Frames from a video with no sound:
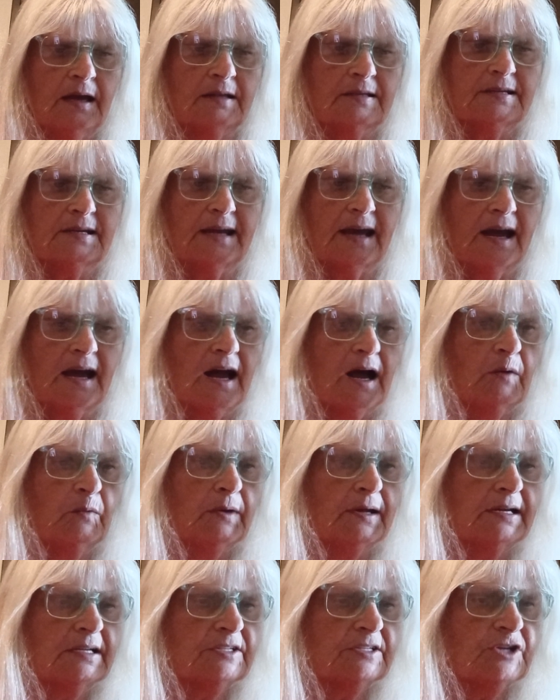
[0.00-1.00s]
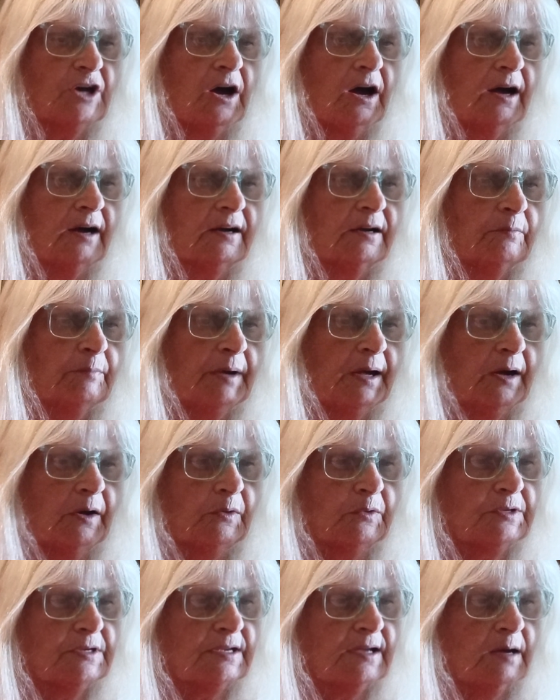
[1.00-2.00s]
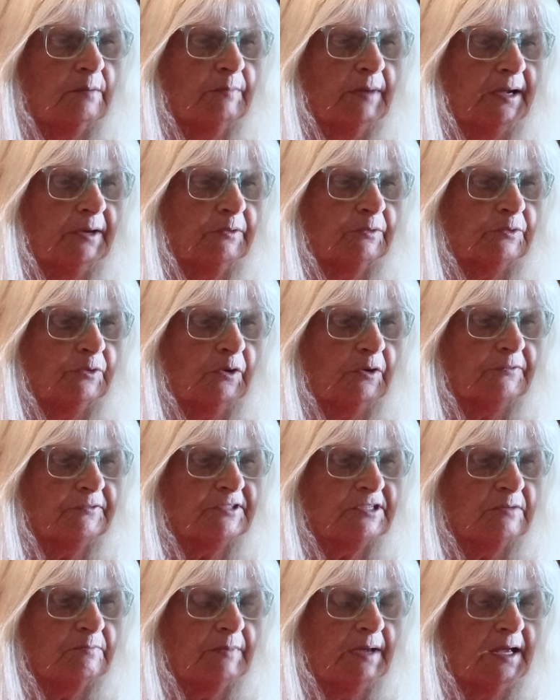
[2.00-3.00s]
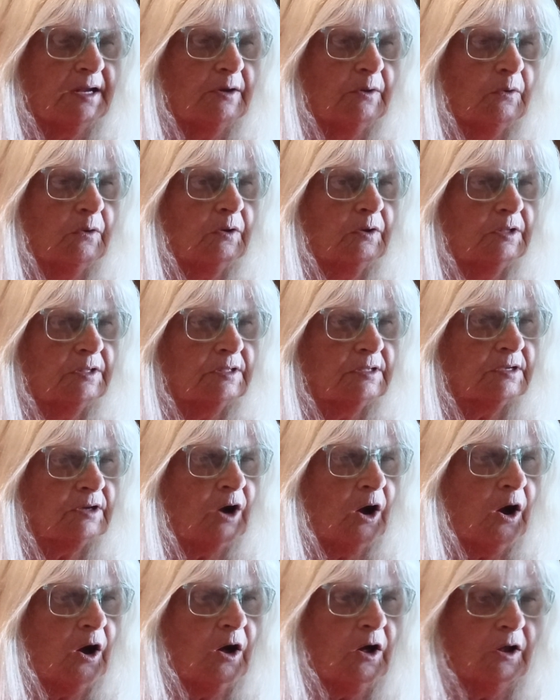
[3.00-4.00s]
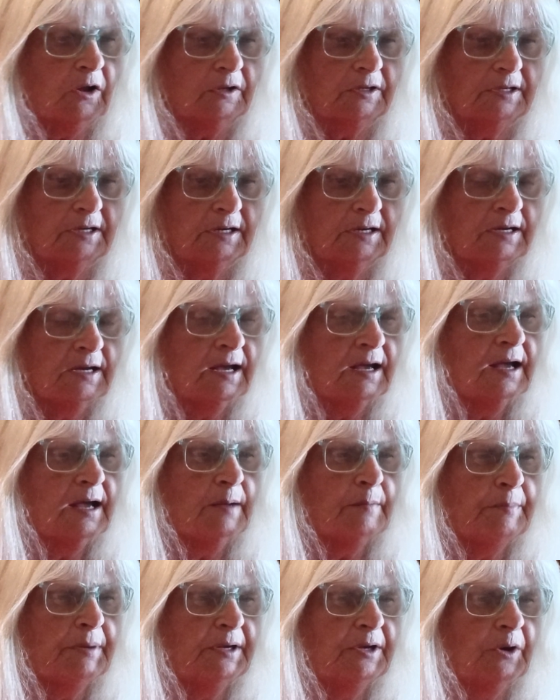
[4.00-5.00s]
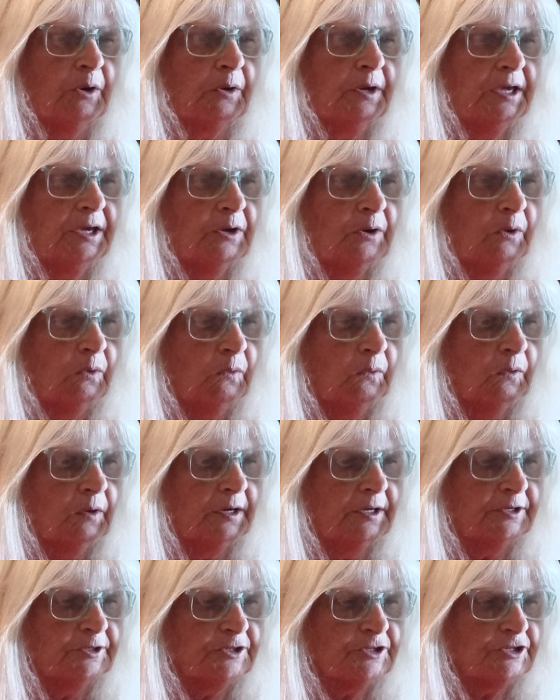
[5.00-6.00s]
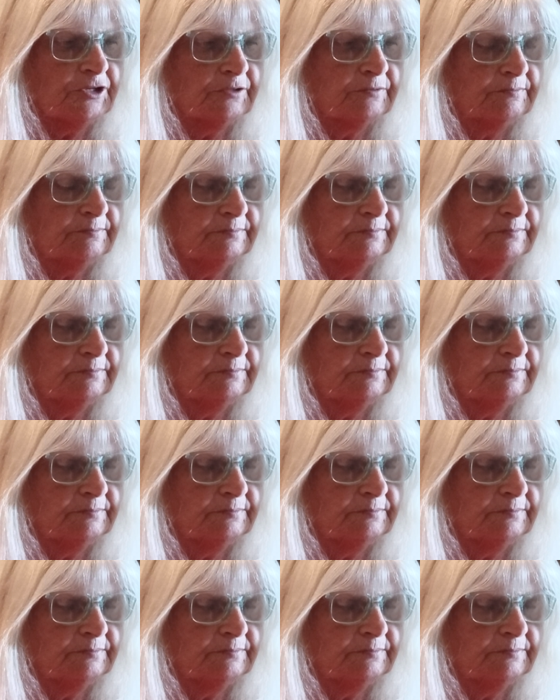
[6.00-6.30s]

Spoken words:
Today I want to talk about a microdwarf tomato called Pinnocchio orange.